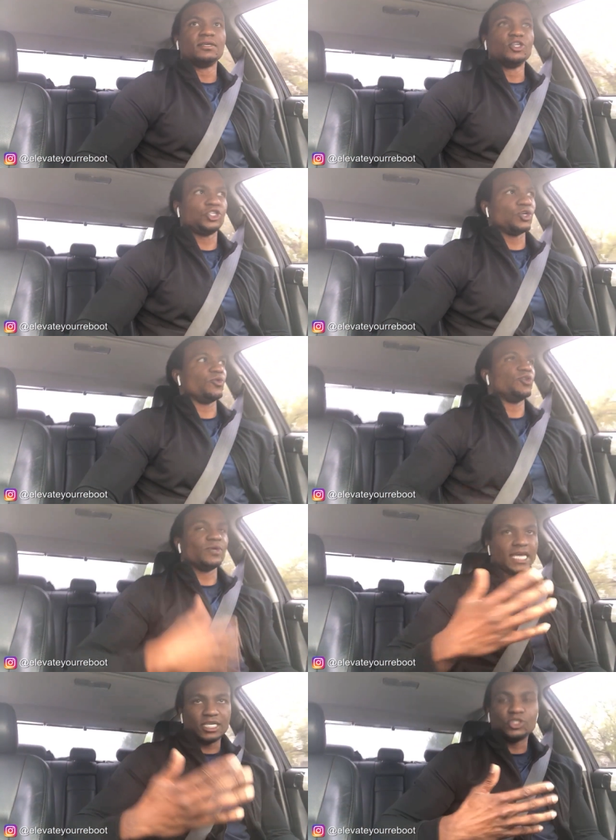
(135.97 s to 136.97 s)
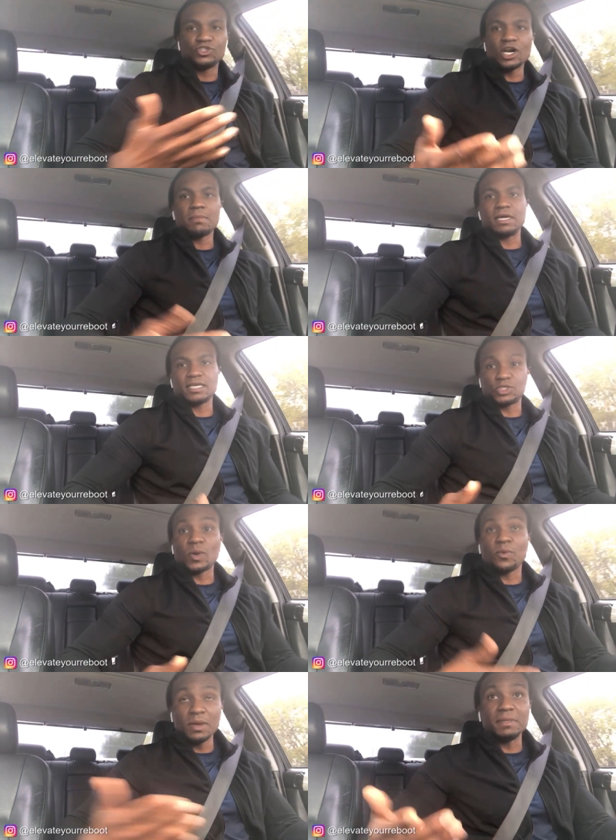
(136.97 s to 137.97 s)
So you get into drama. That's
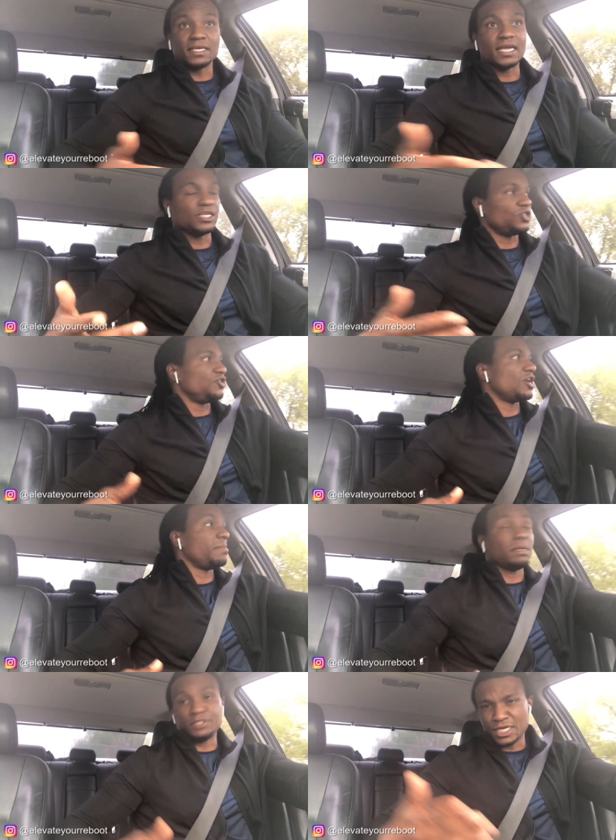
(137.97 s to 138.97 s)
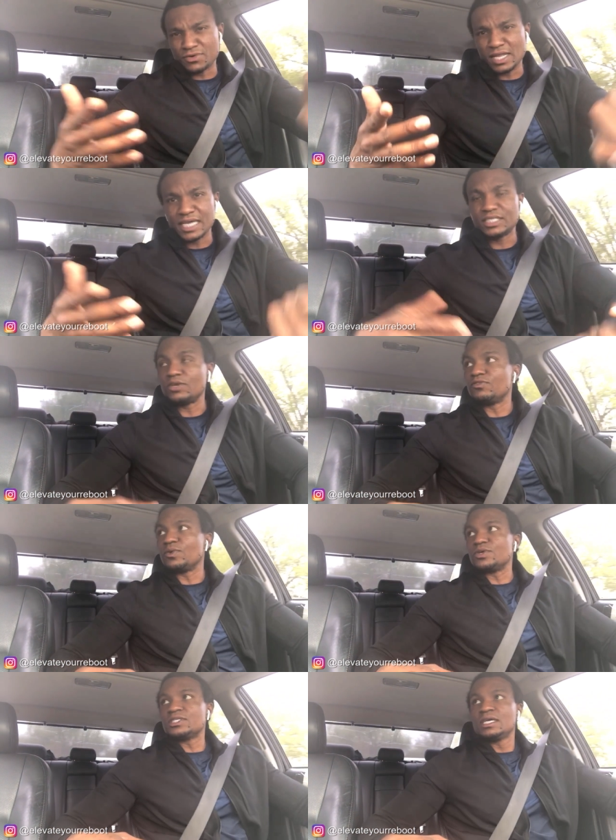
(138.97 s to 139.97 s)
why women get into drama. I'm generalizing, of
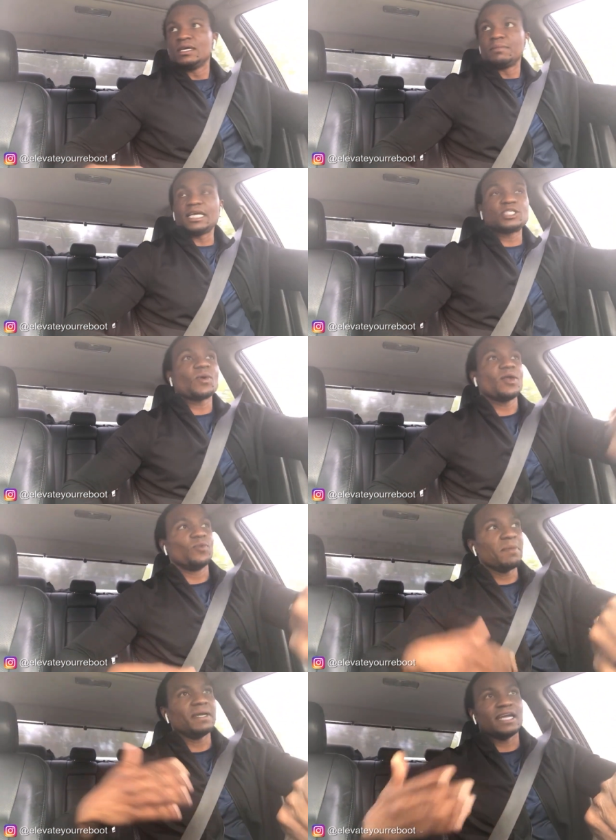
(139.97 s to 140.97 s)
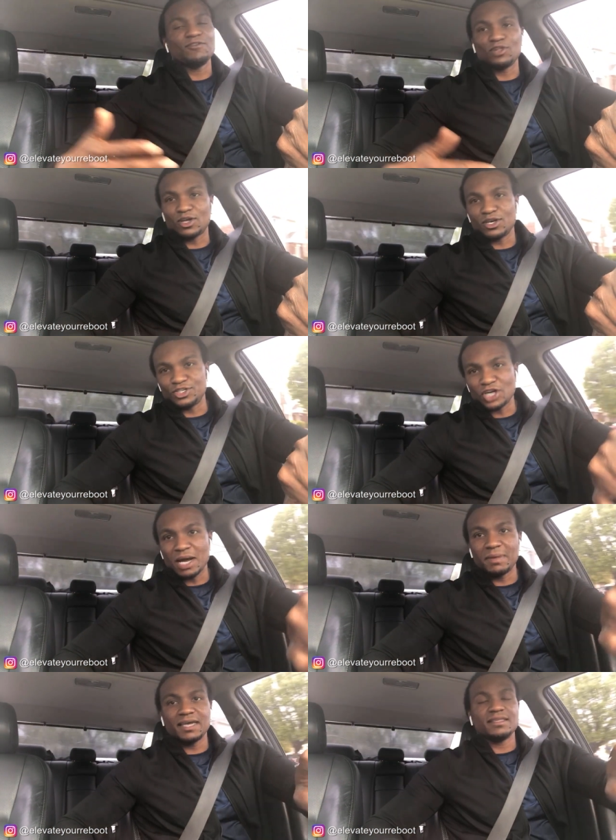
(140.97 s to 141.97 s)
course. But that's why women have a lot of
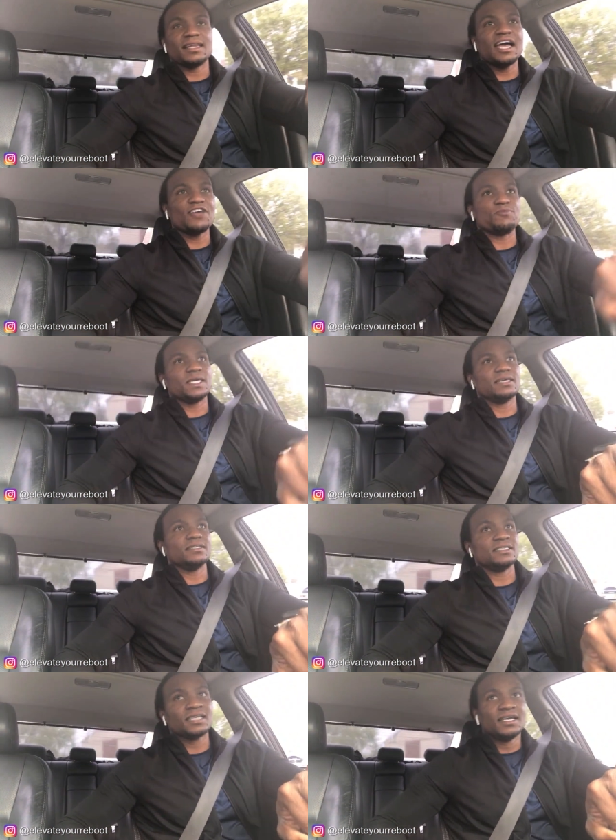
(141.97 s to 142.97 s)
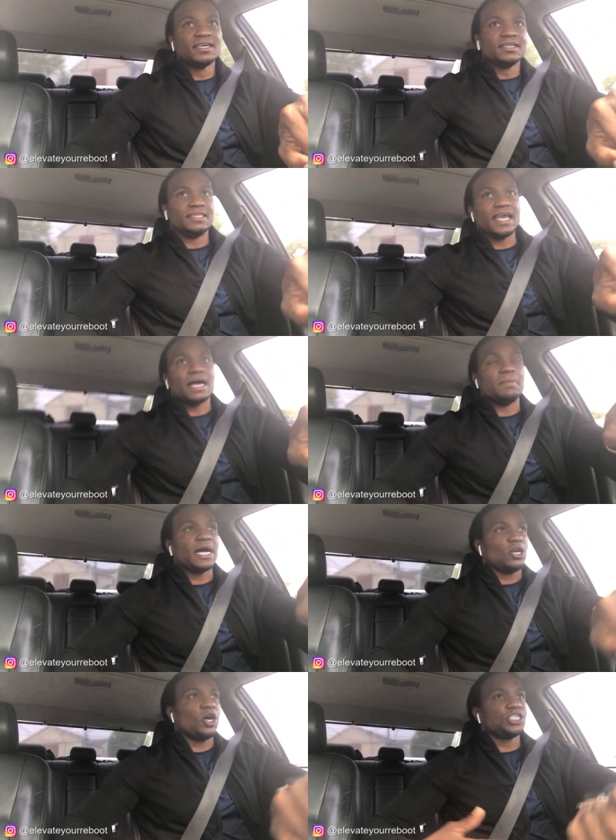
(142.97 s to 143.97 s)
drama in their life, because they are
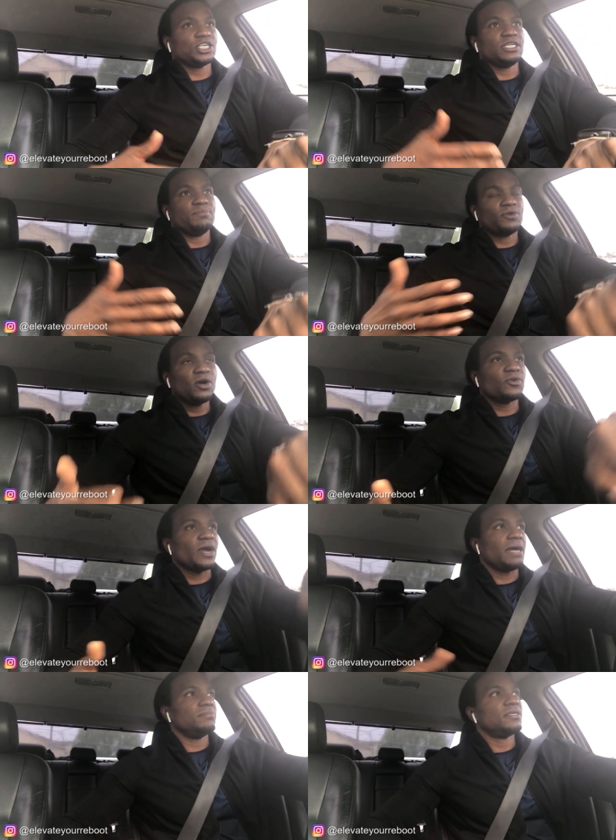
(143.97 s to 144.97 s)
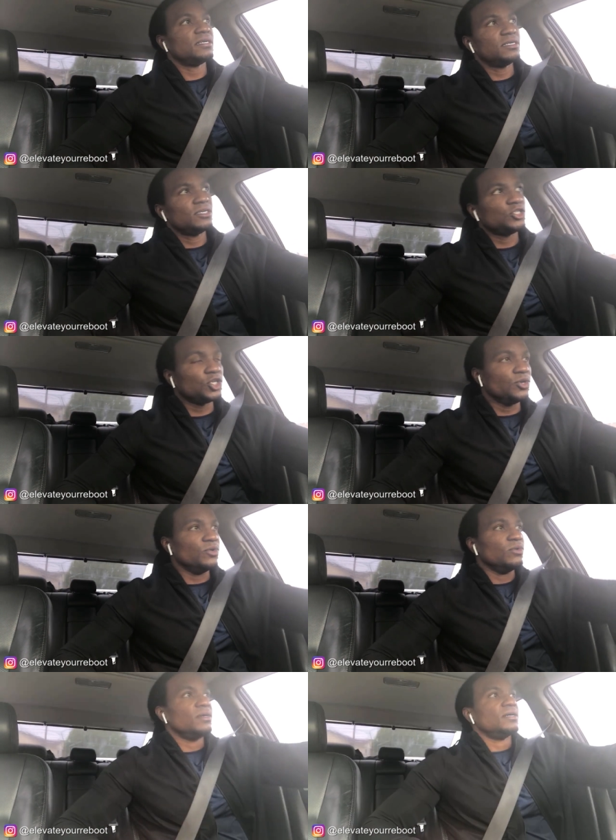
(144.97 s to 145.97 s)
biologically programmed
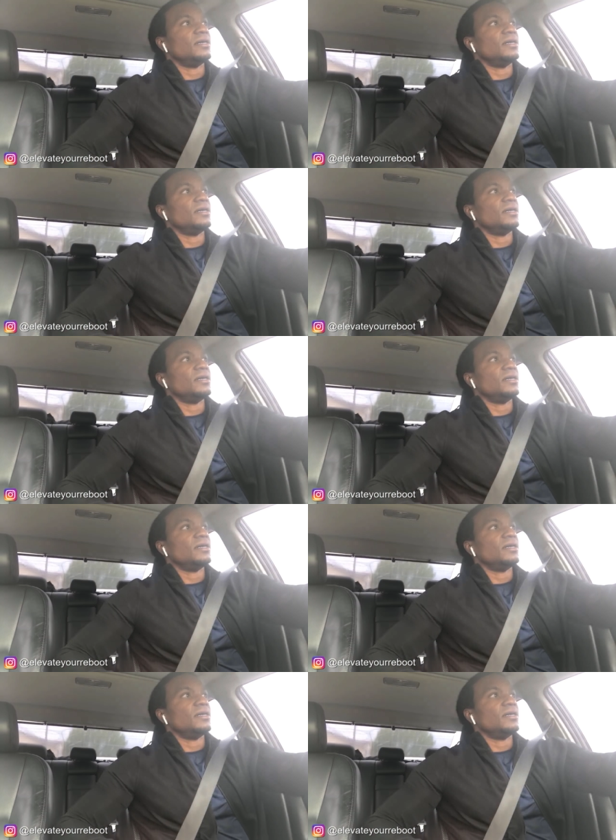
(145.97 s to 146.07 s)
to